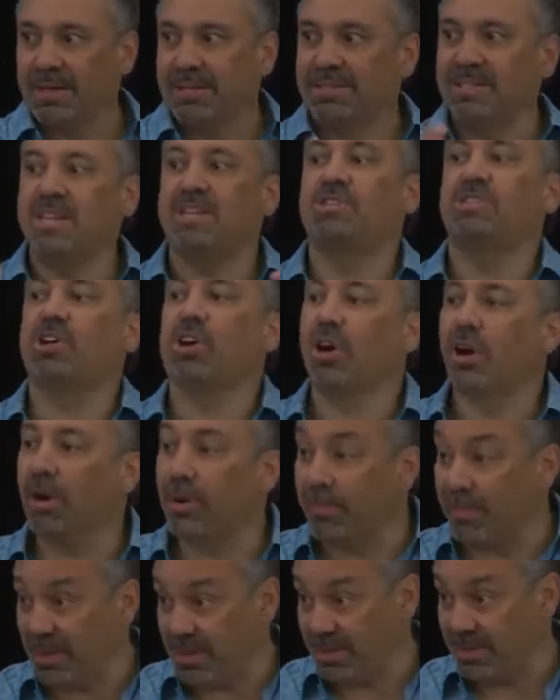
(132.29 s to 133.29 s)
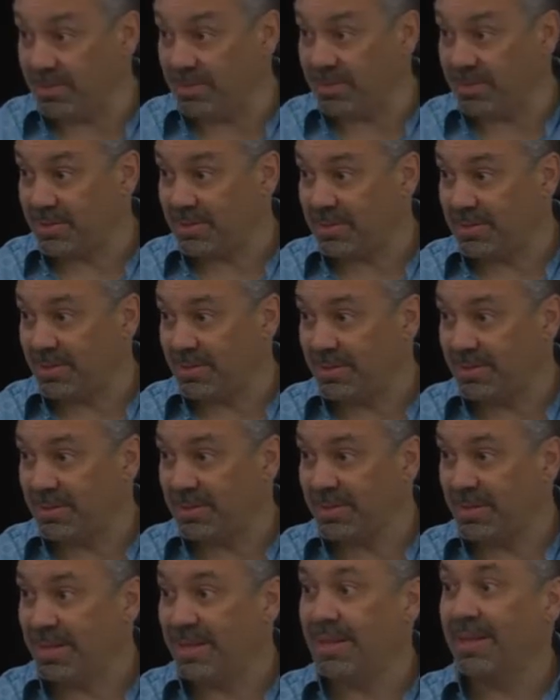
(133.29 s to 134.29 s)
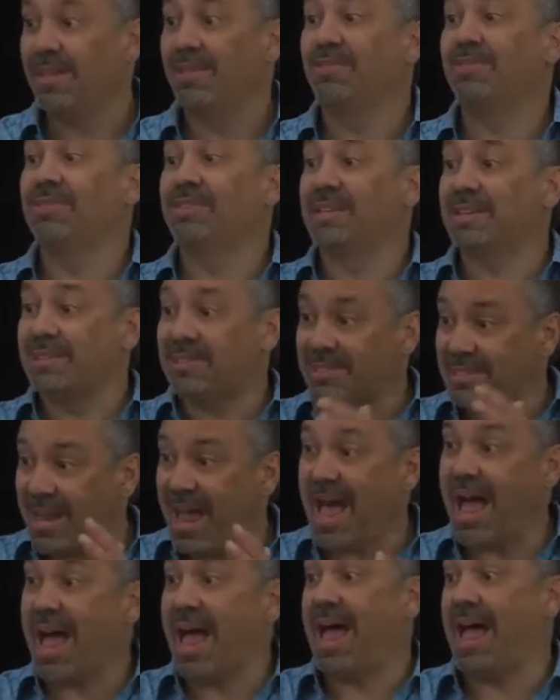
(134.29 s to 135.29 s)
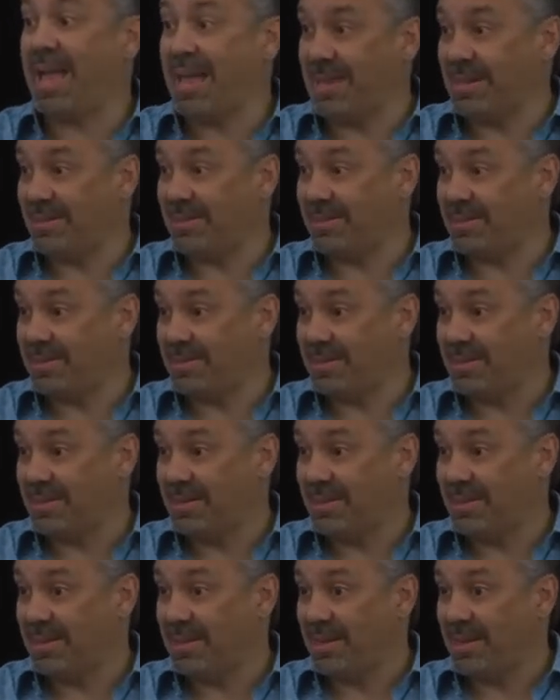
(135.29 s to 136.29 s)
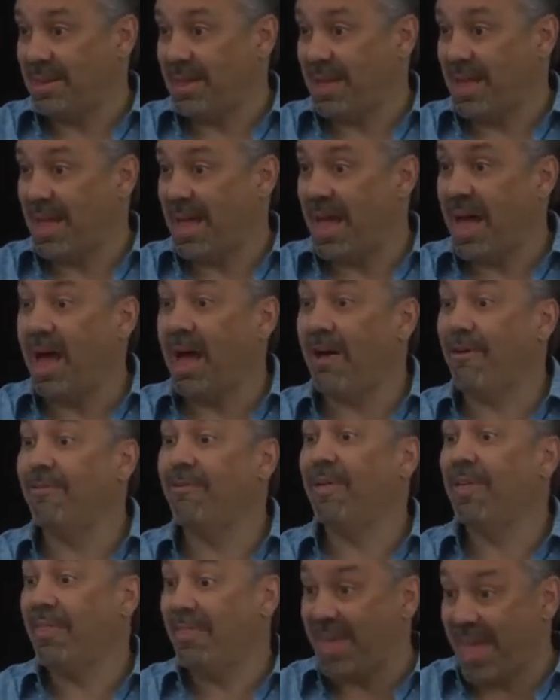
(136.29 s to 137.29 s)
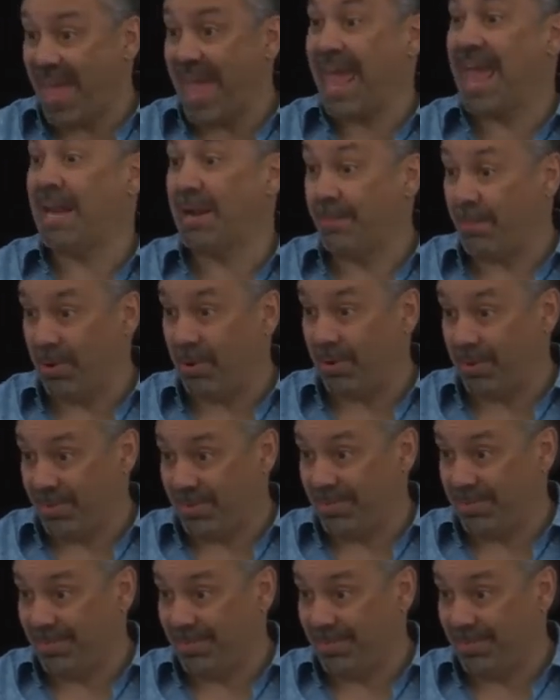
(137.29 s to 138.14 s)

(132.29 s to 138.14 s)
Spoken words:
determines the size of the animal.